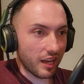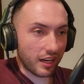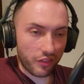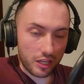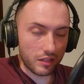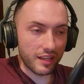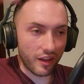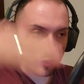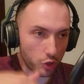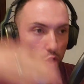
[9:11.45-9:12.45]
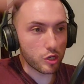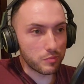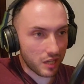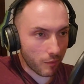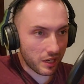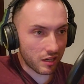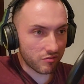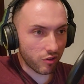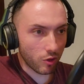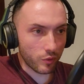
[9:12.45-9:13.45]
And I think now YouTube's coming in and
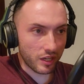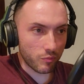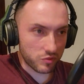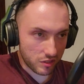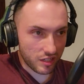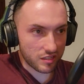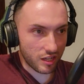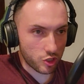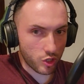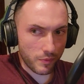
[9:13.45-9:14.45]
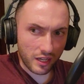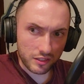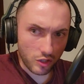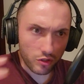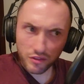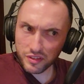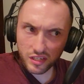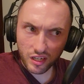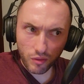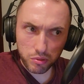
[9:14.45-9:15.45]
following, and it's going to start streaming. And I don't know if there's
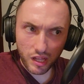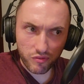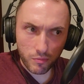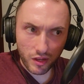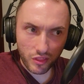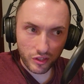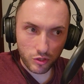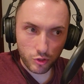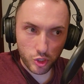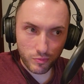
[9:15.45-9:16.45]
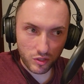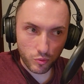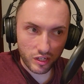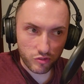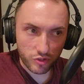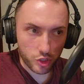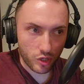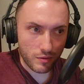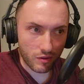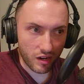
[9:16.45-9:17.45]
another platform other than YouTube and Twitch for
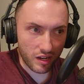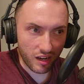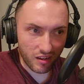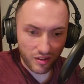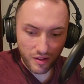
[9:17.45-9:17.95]
streaming right now.